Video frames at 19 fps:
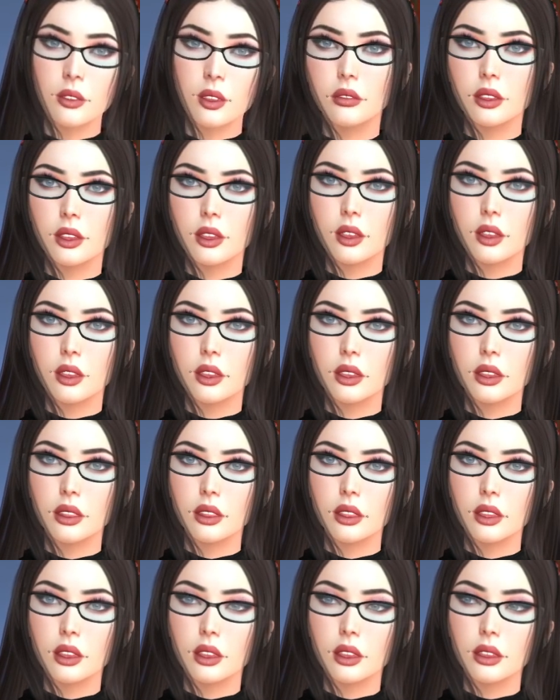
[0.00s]

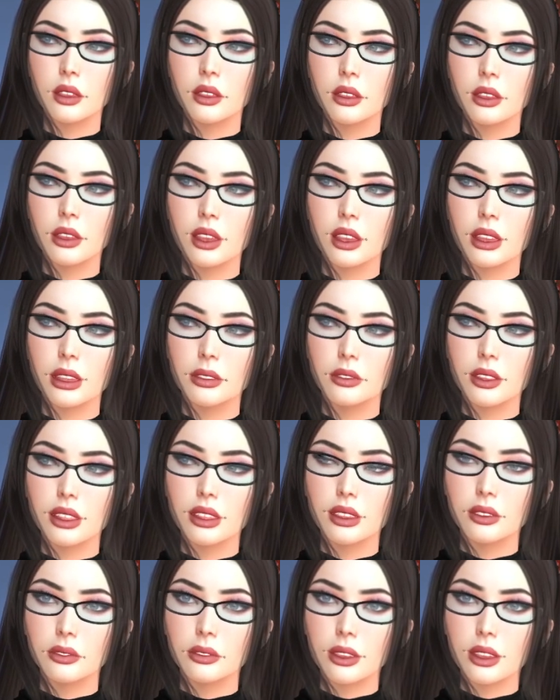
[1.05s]
It could be
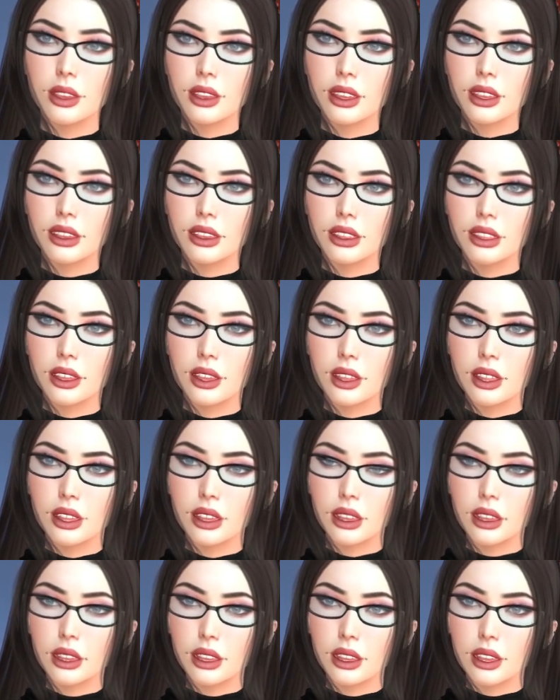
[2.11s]
they don't log
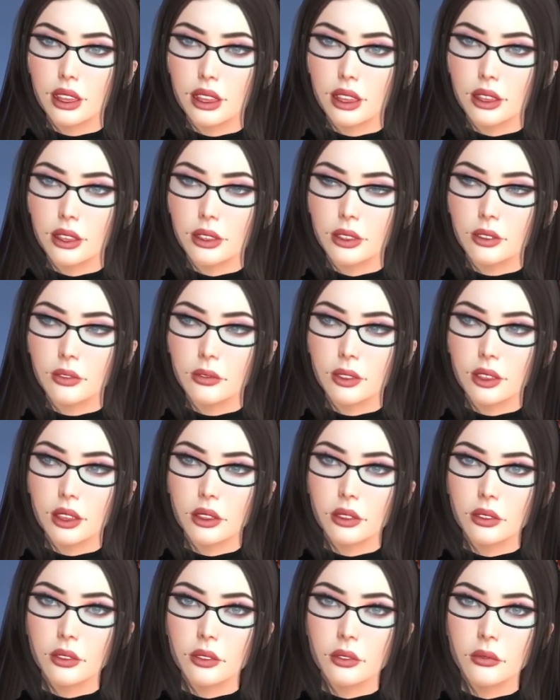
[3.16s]
on as often.
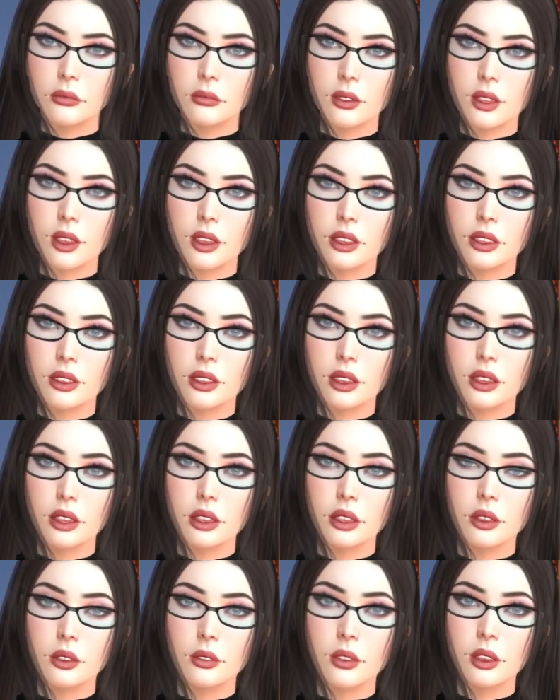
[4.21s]
It's their
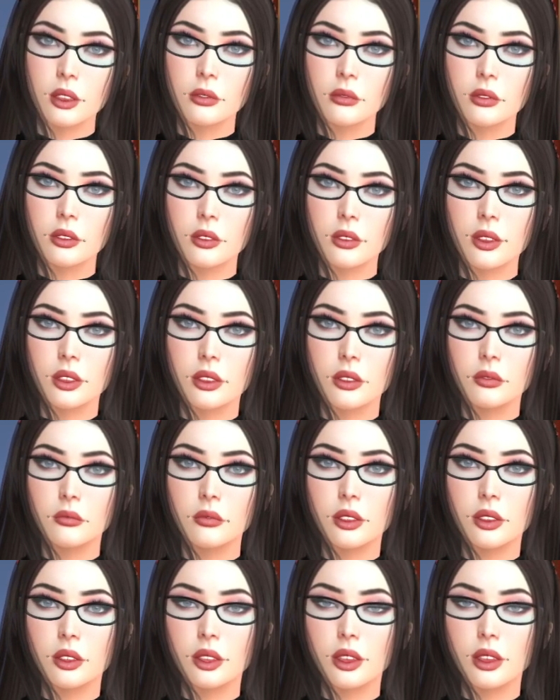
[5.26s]
bank alt.
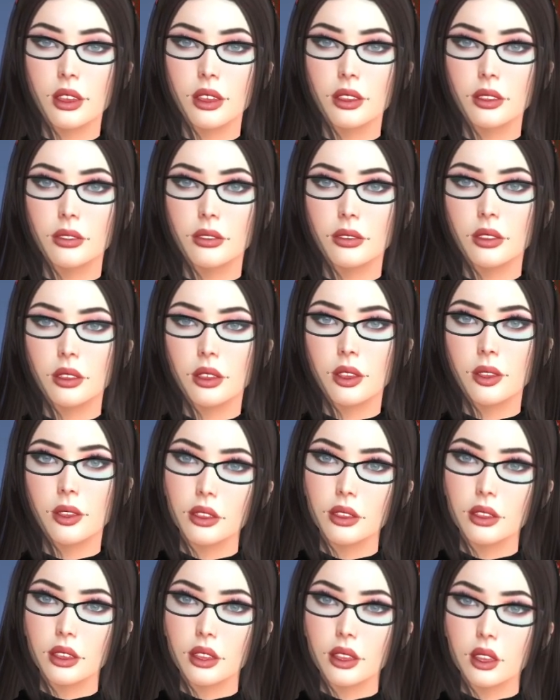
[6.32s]

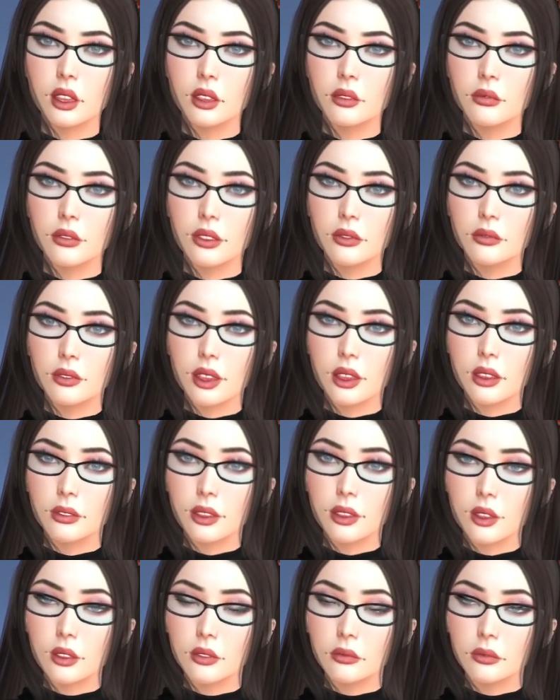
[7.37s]
Because obviously, if
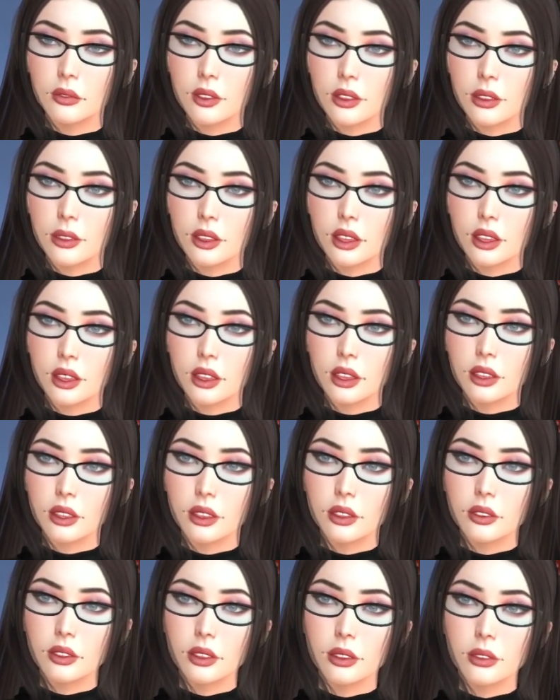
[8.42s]
they've been in SL
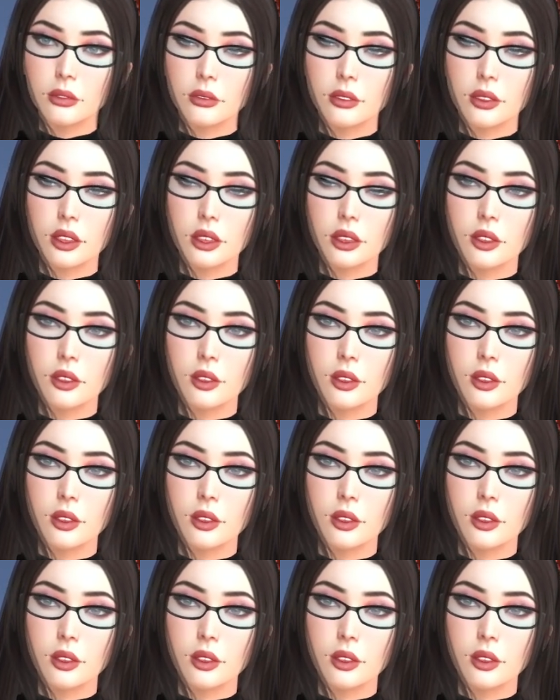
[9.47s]
for